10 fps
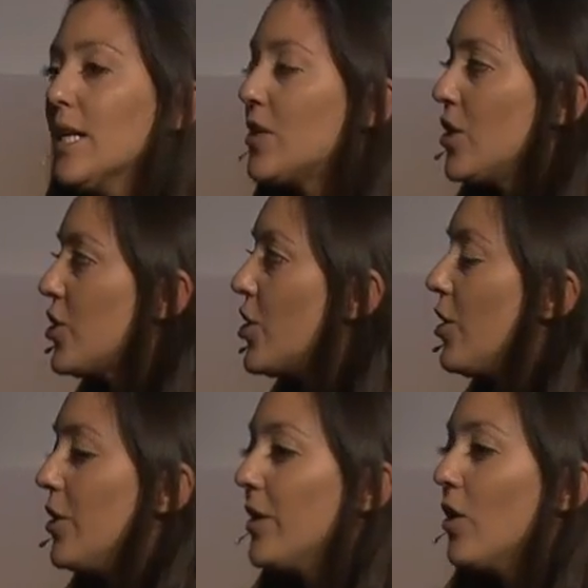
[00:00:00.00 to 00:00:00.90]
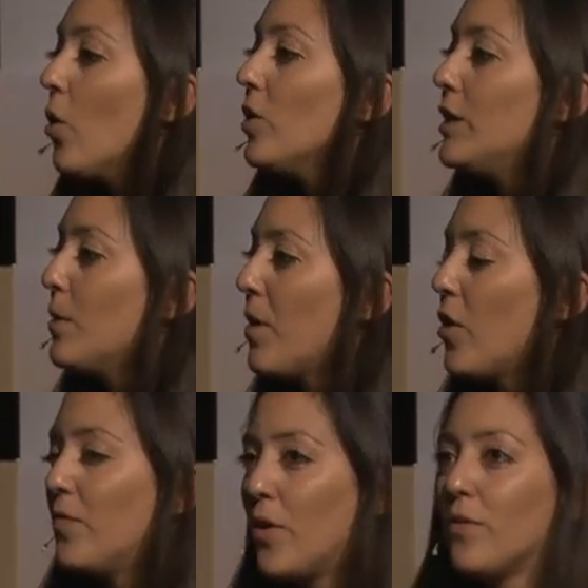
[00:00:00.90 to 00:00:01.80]
necessarily and only
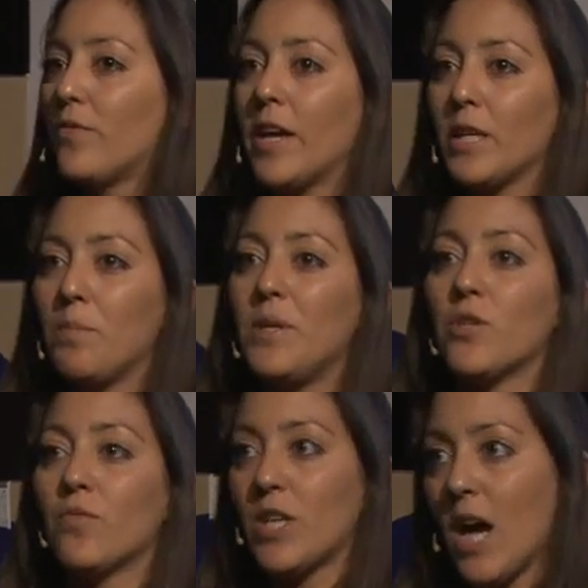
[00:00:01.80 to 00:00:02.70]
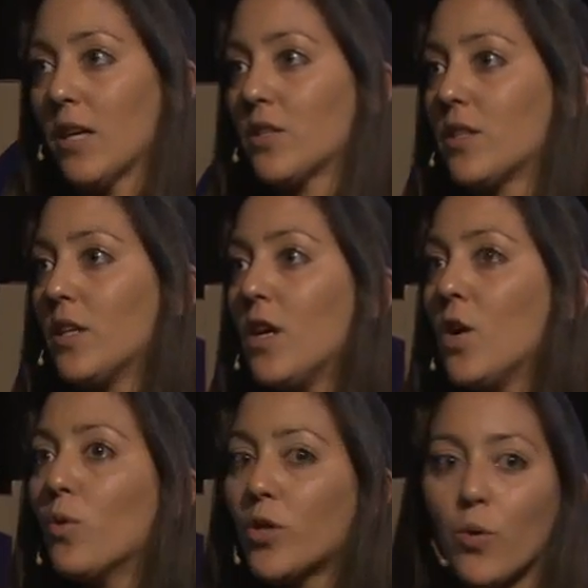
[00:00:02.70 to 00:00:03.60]
about verifying a piece of text.
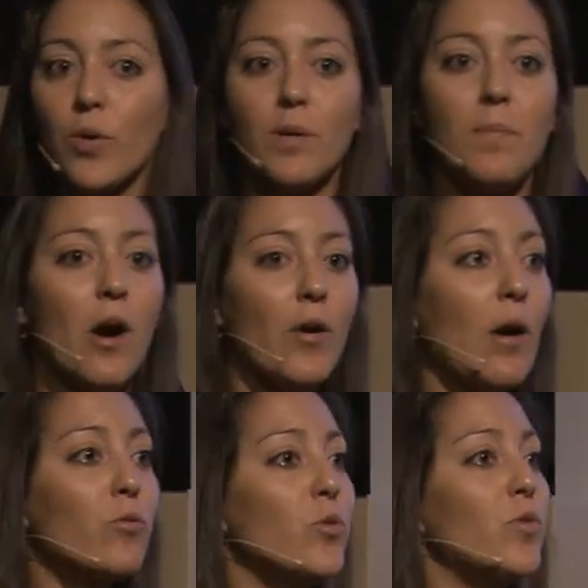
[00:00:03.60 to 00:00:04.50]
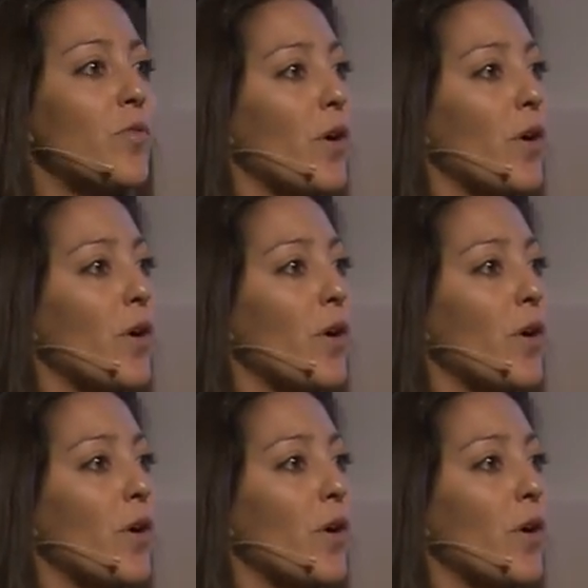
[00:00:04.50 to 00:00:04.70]
We're talking about how do you